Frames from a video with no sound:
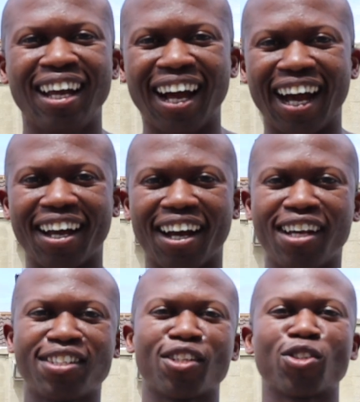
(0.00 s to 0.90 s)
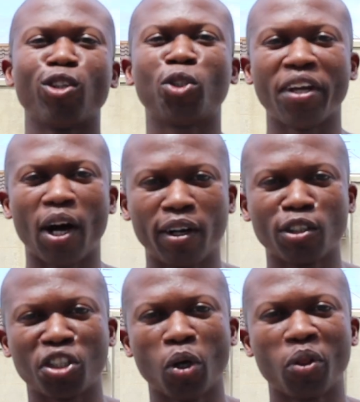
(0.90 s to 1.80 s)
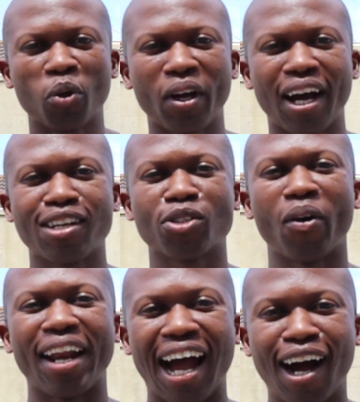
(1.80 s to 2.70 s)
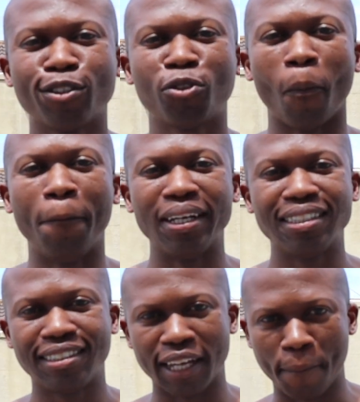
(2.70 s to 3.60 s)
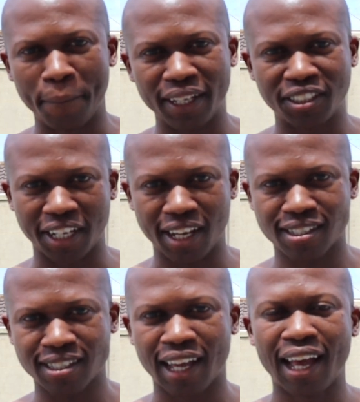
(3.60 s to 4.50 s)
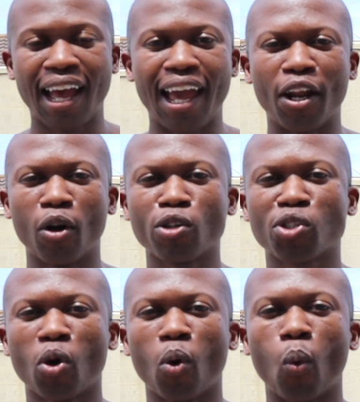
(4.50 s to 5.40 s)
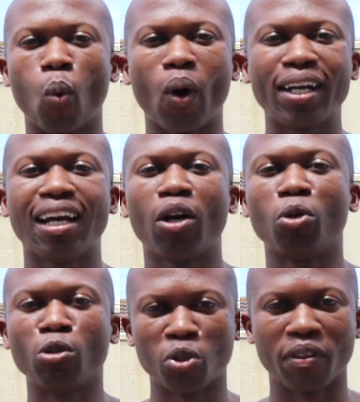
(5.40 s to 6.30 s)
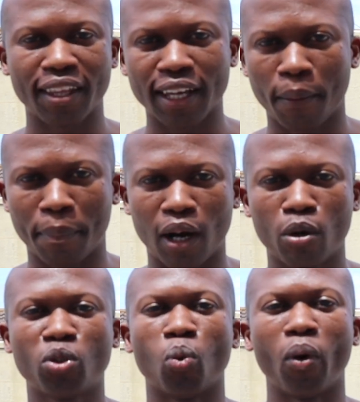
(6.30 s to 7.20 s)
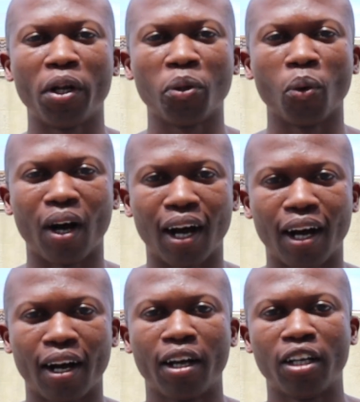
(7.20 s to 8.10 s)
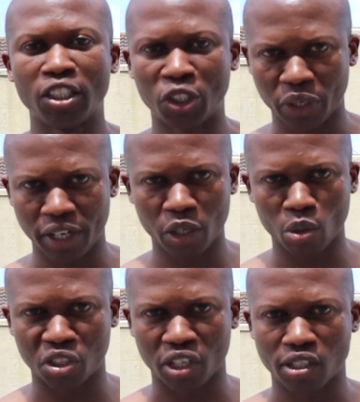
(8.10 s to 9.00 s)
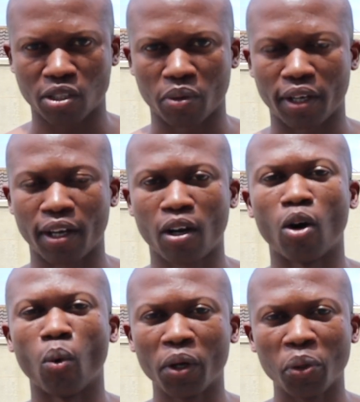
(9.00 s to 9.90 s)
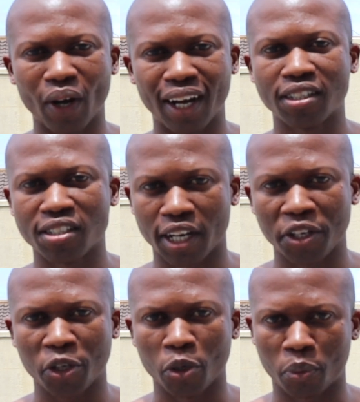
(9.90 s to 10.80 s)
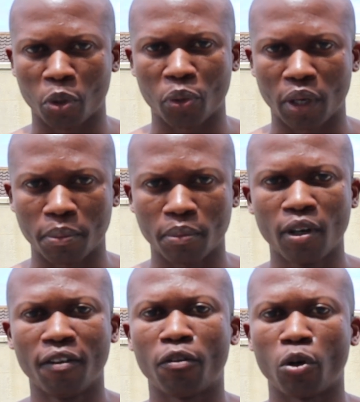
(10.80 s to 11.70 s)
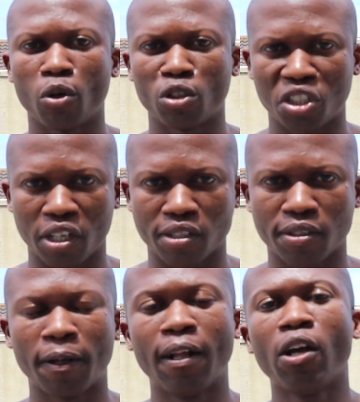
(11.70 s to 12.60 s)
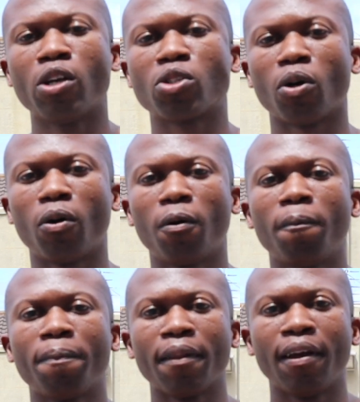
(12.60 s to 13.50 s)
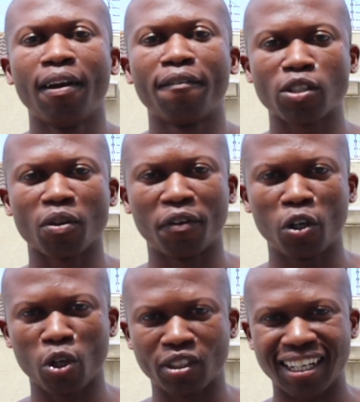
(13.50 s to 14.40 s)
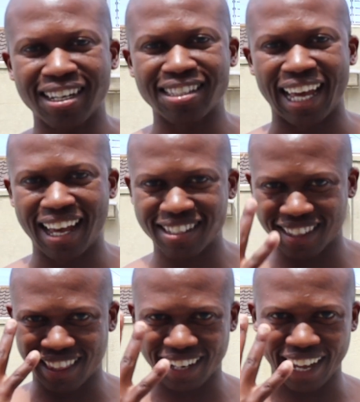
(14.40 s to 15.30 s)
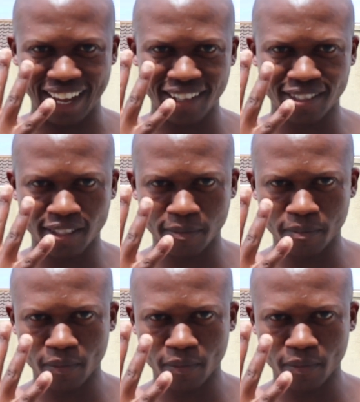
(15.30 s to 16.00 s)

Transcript: Hi guys, so today I want to share with you guys on how to build a big chest and also what you should think about when you are training your chest, okay, or when you are designing your program for your chest. So first of all, your chest has three heads.